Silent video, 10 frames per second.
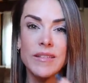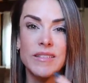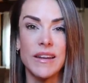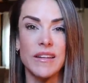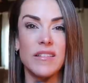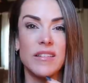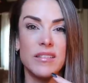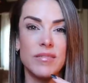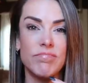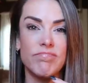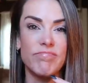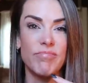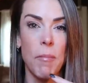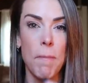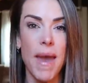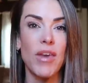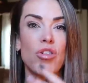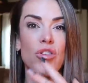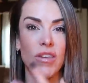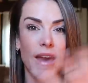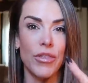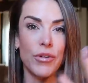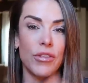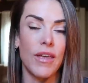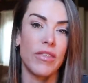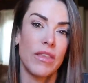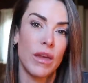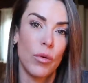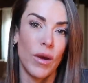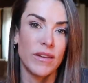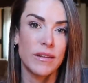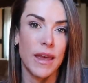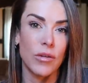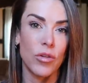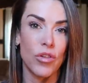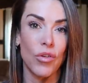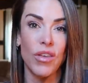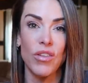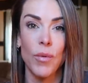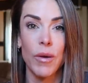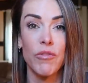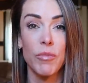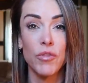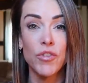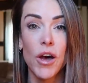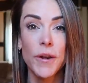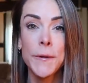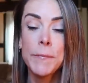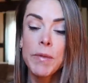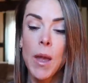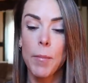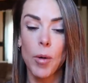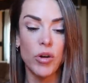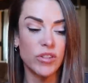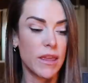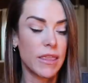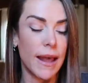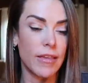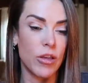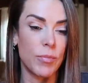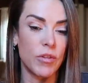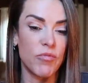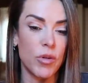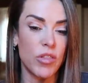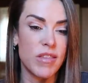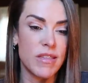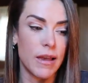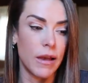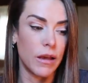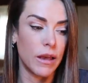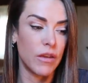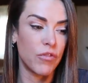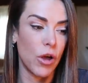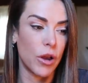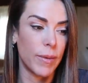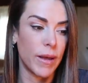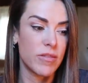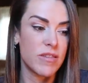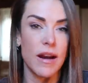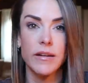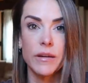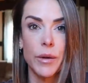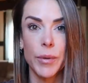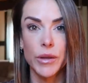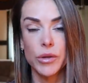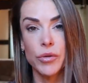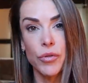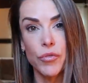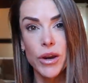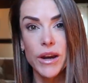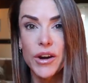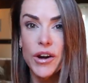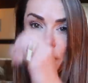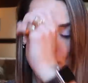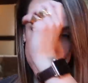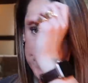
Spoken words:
didn't mesh together that they went together, so that's why we've moved on. But in the last couple of months I've gone about starting up a new career.